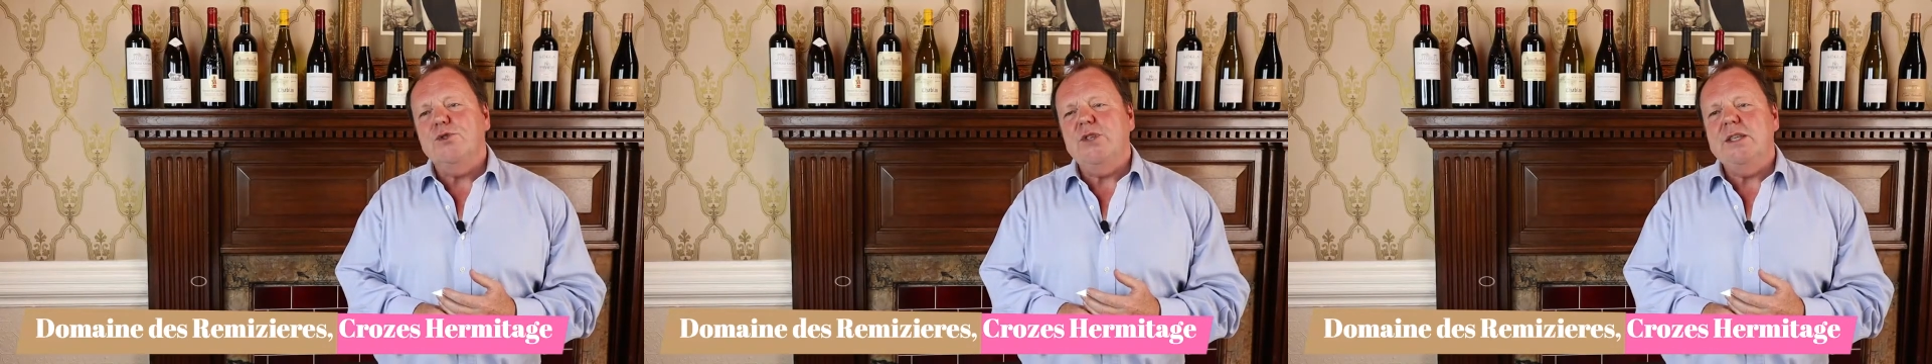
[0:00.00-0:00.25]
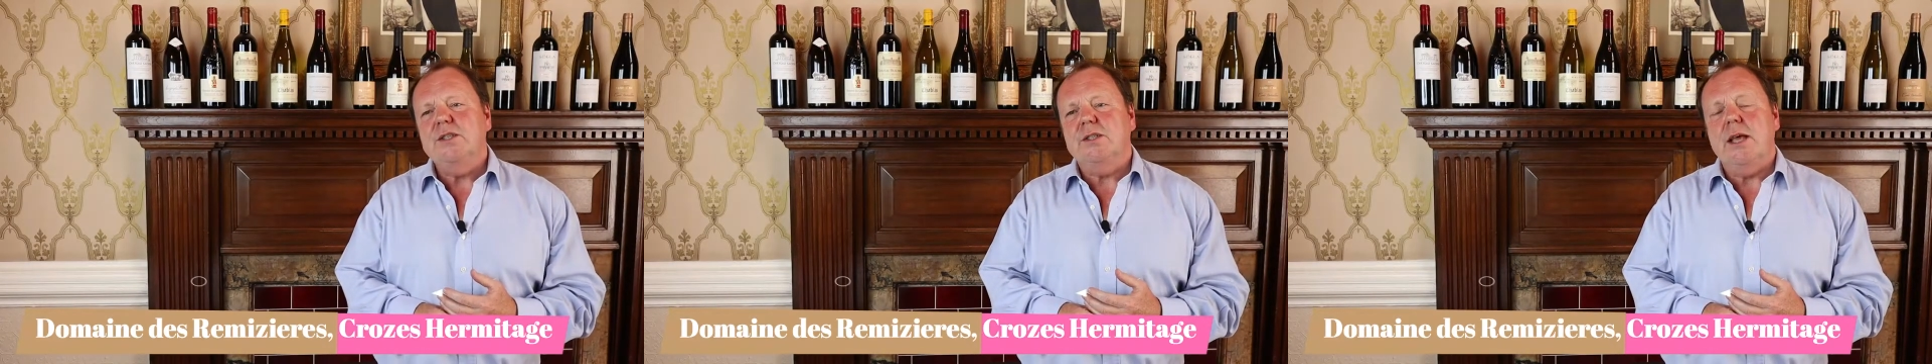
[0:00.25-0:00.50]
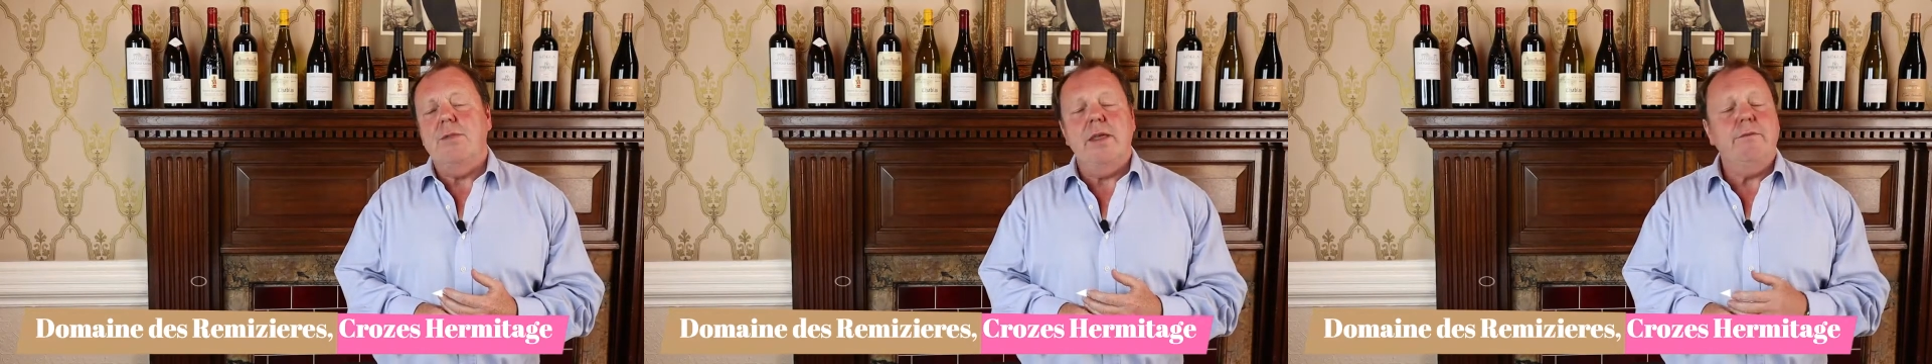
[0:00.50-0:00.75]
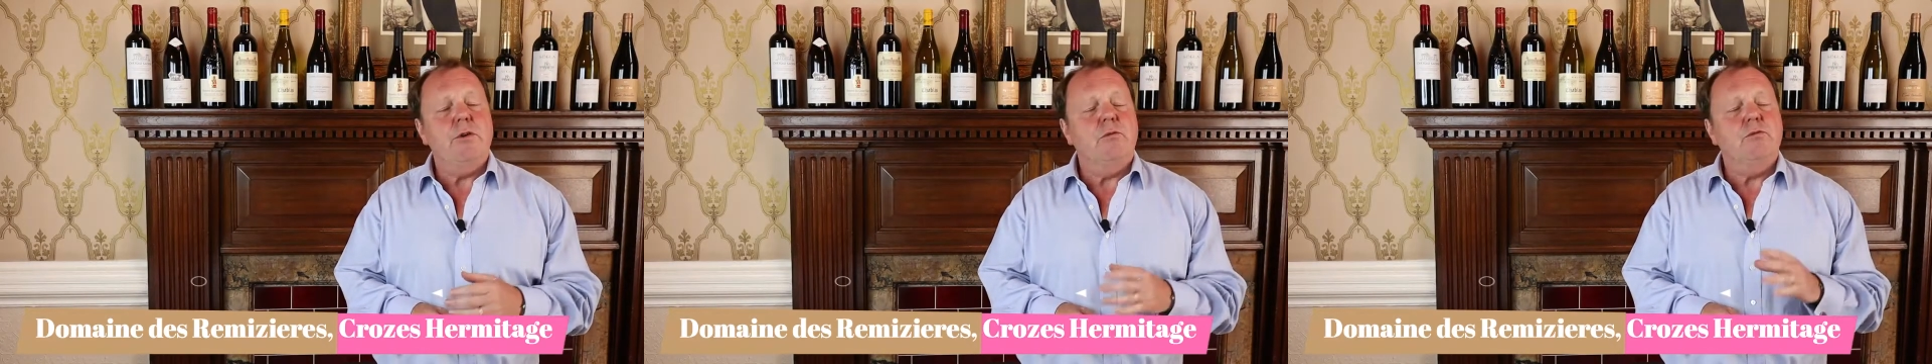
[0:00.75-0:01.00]
since then,
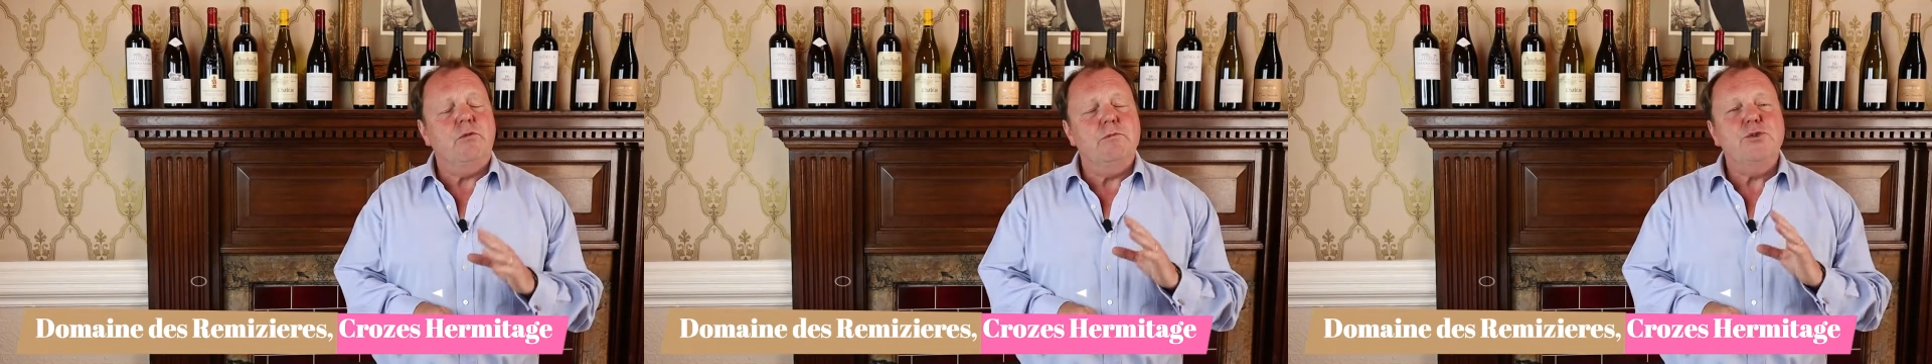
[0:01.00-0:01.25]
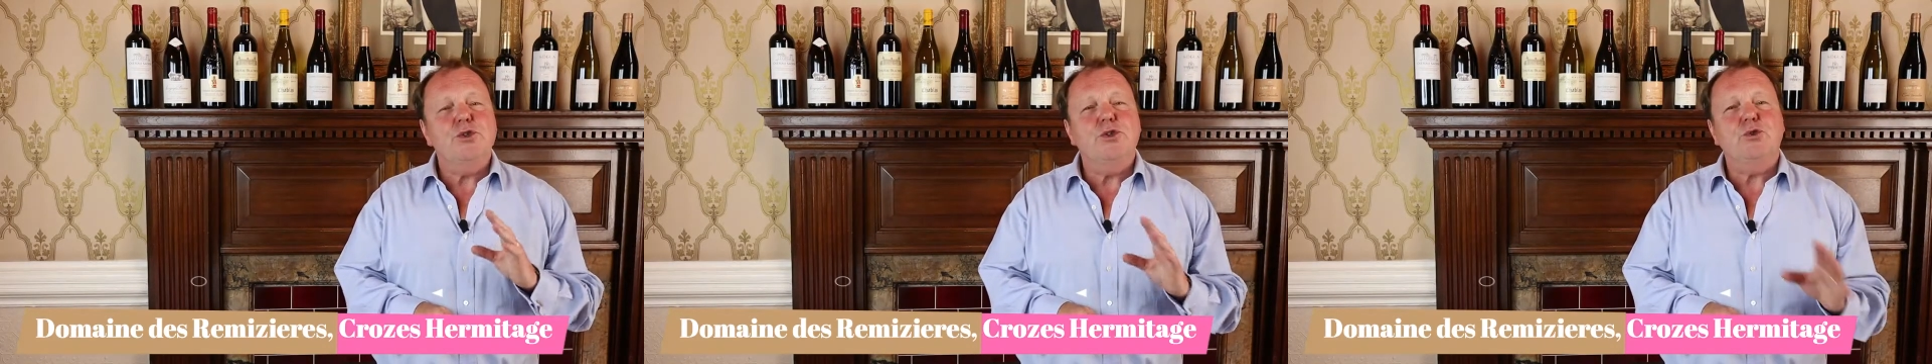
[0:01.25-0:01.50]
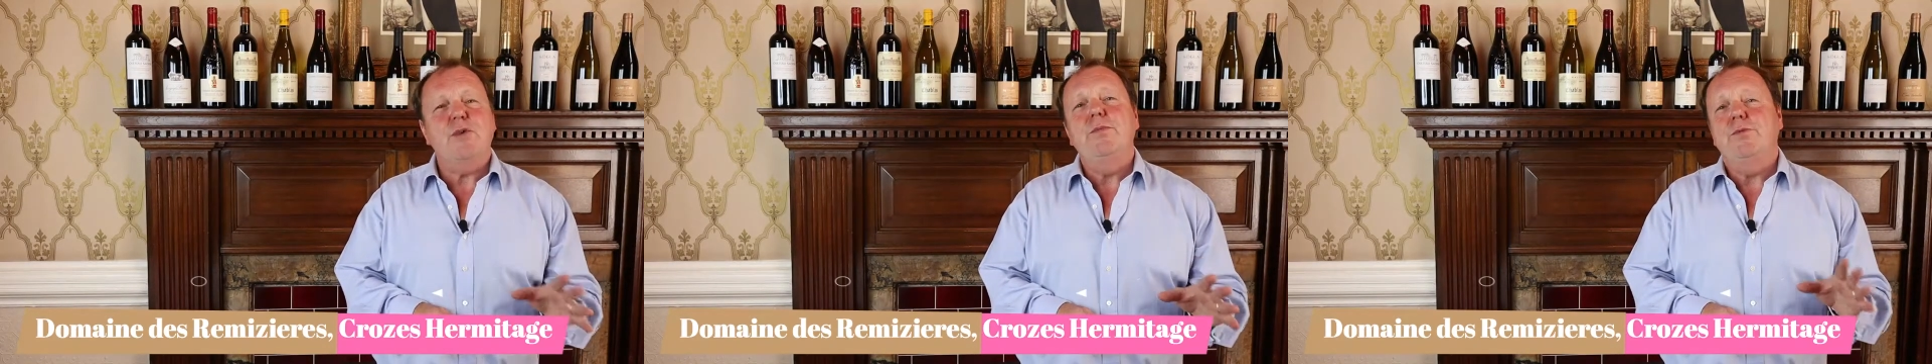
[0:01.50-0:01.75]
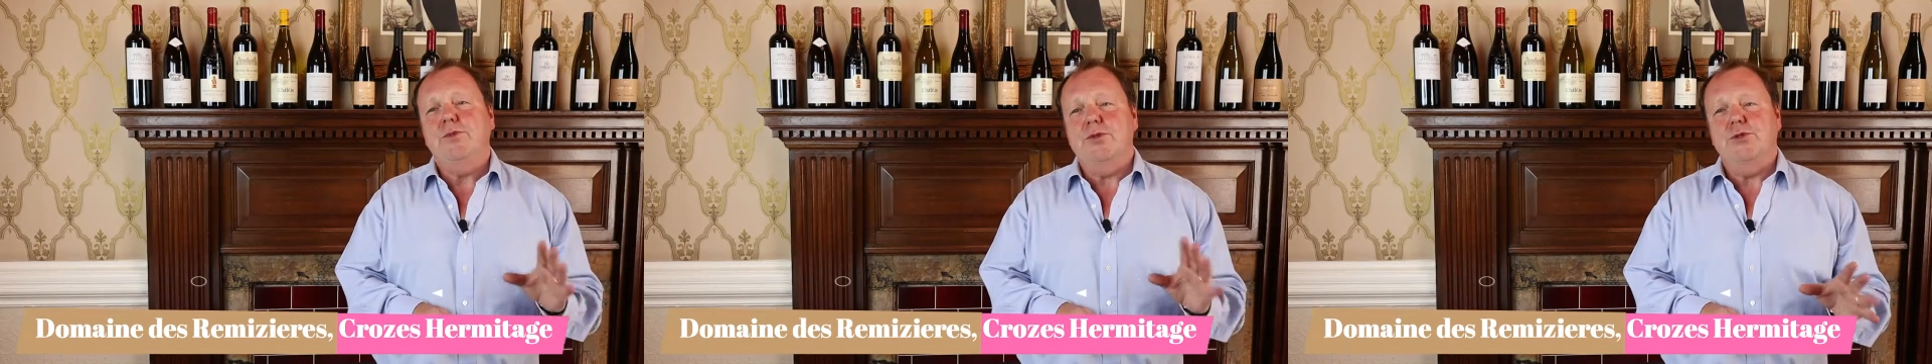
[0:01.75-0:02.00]
they've gone from
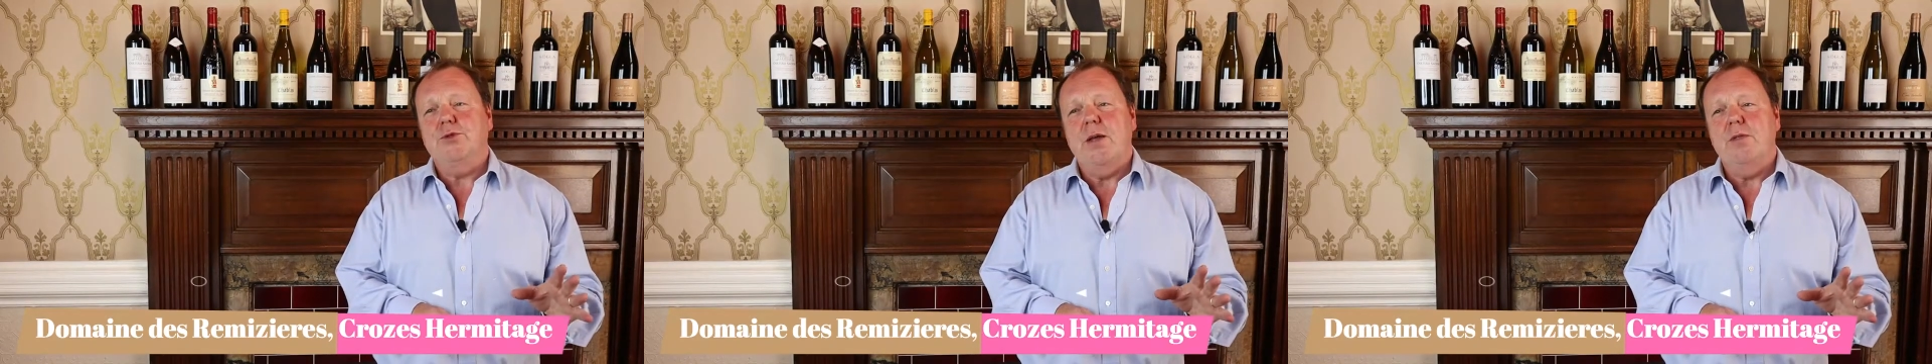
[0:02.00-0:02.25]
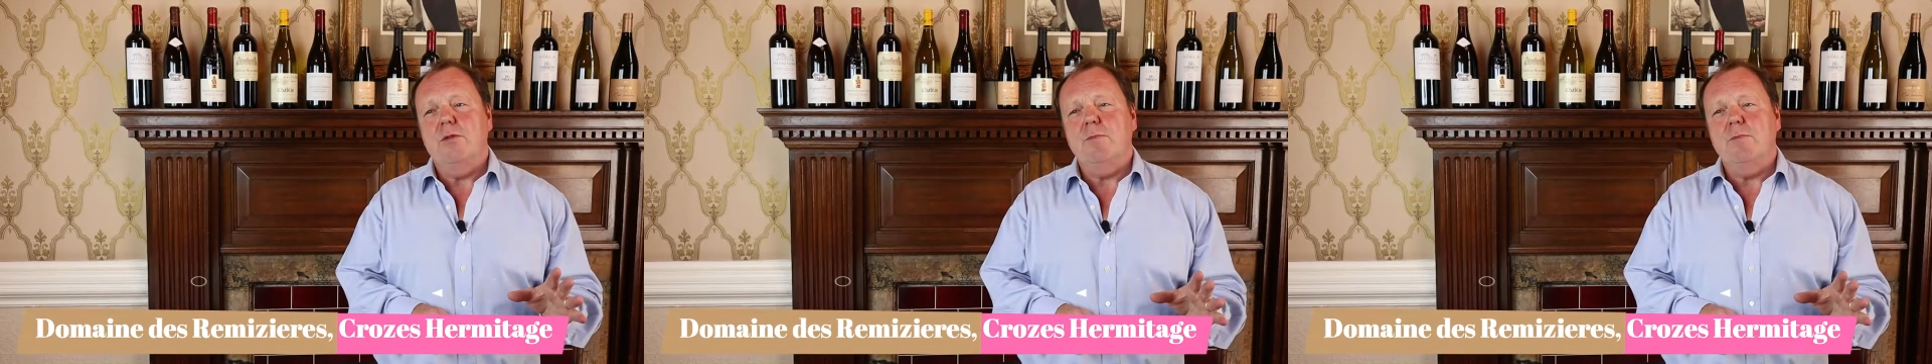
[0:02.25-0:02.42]
strength to strength,